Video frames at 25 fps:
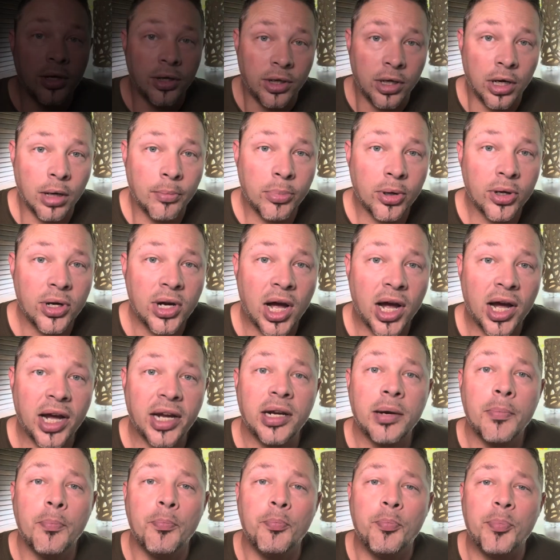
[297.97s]
Number
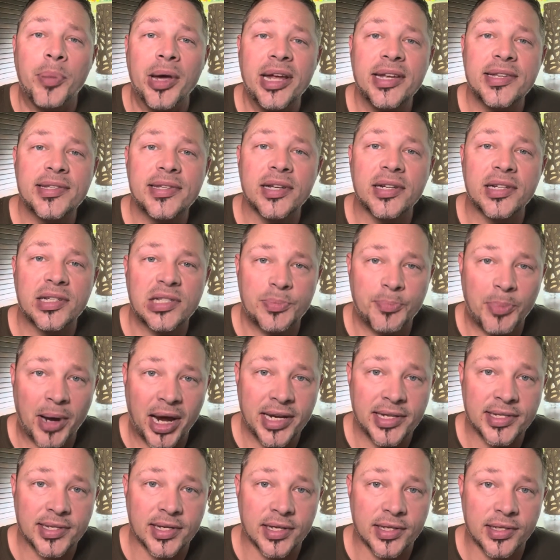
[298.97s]
nine, basic
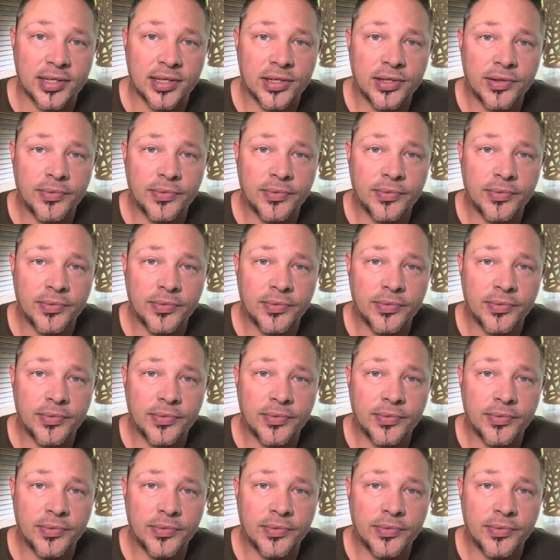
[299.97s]
spices.